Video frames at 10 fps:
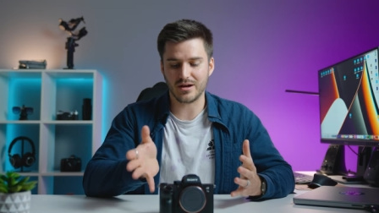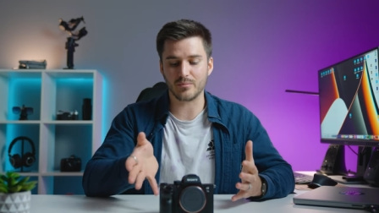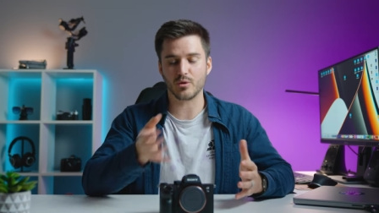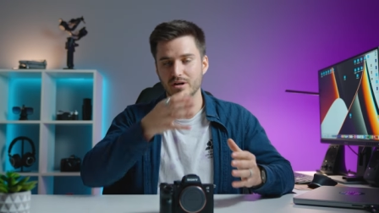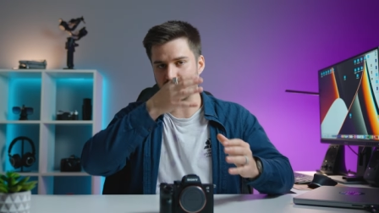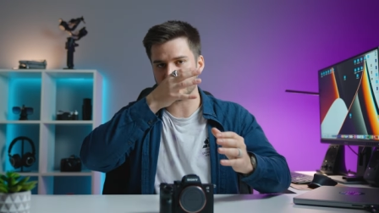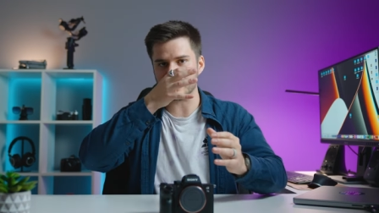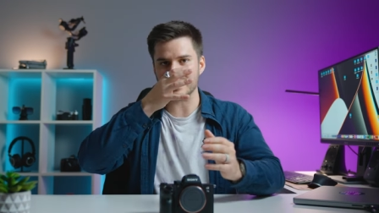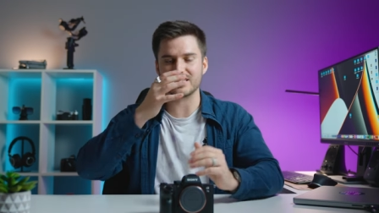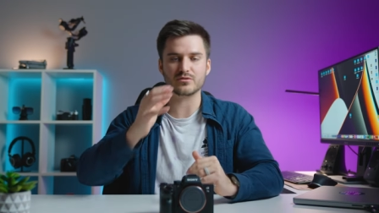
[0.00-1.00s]
a more
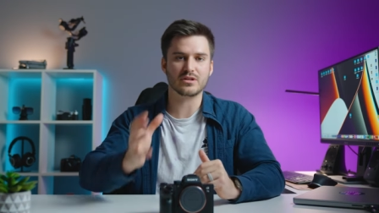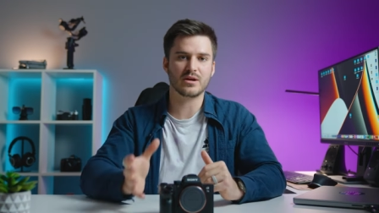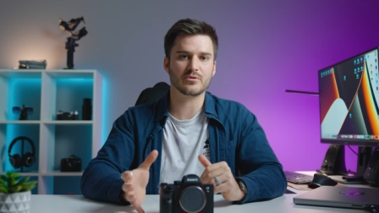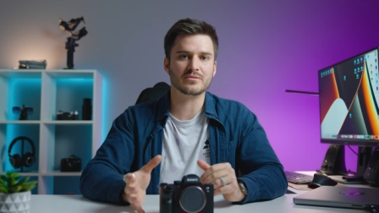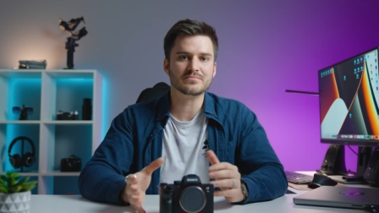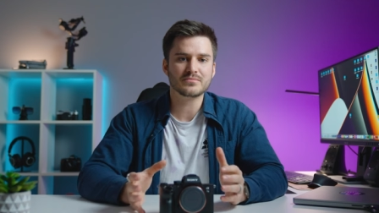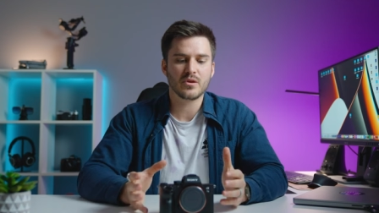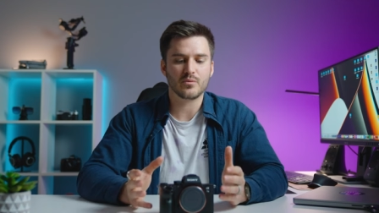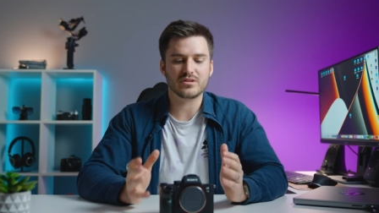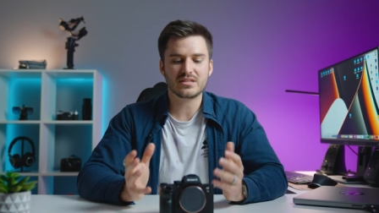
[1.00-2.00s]
intermediate level camera
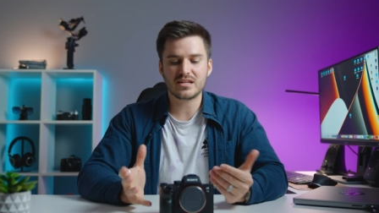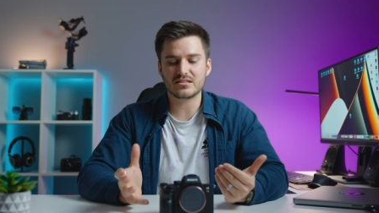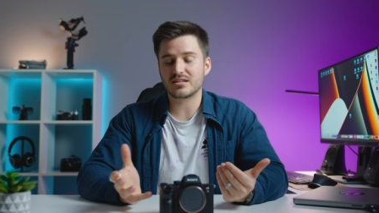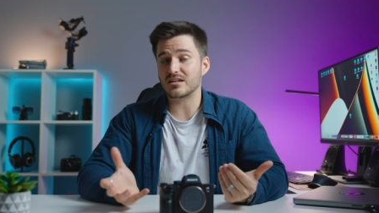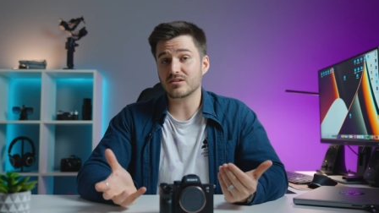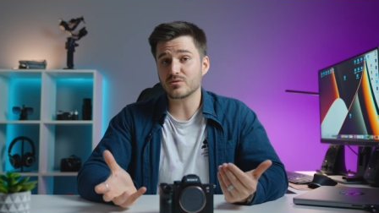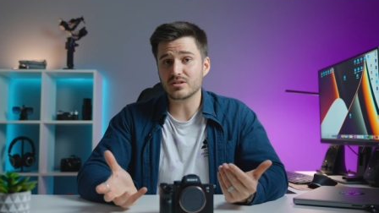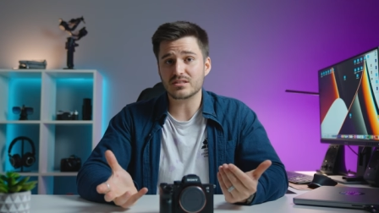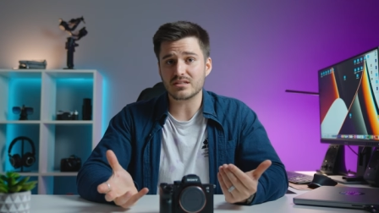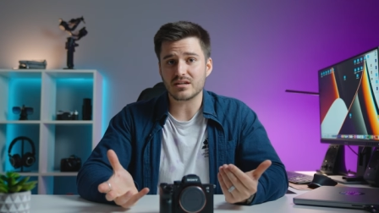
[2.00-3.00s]
with settings that I
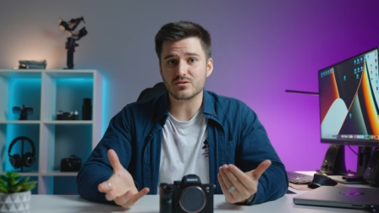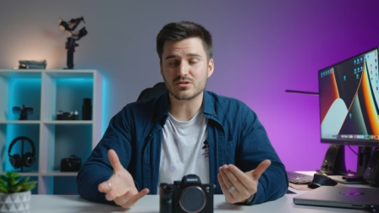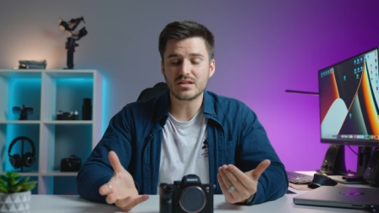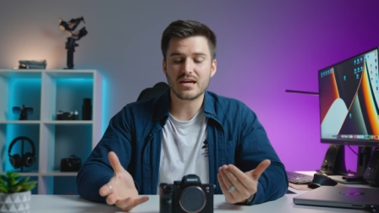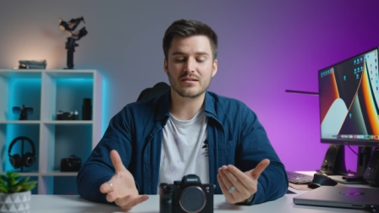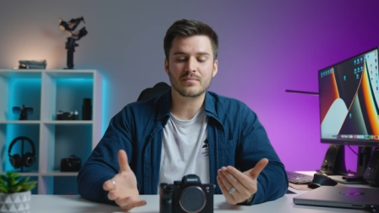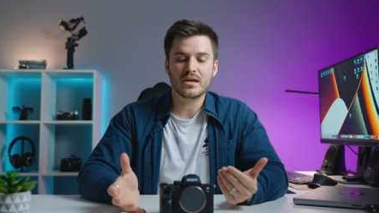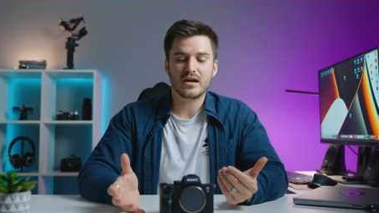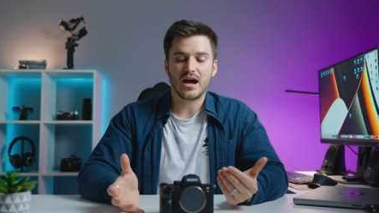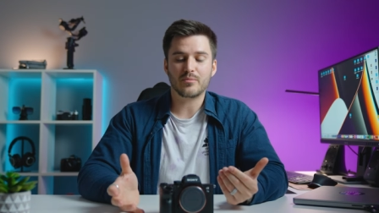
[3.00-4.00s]
really didn't understand,
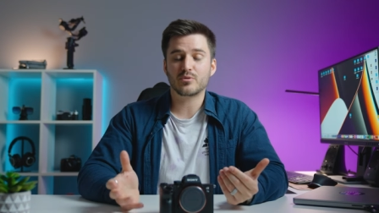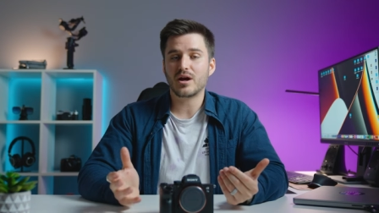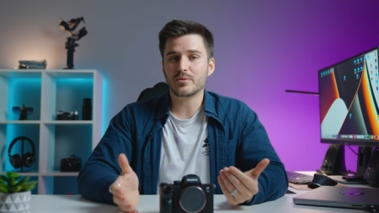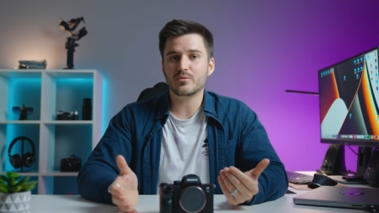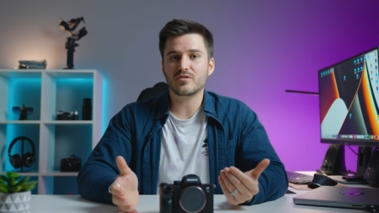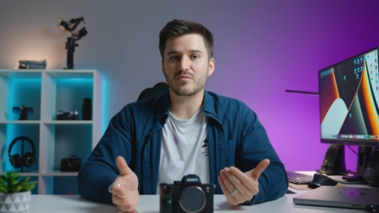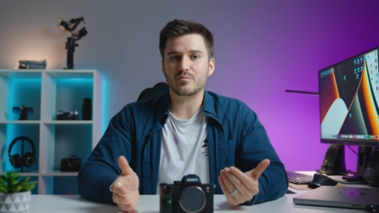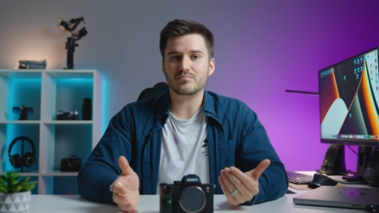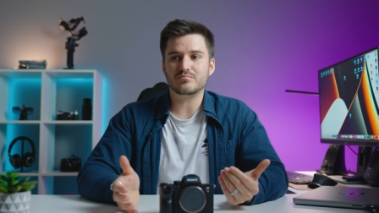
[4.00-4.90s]
I probably would have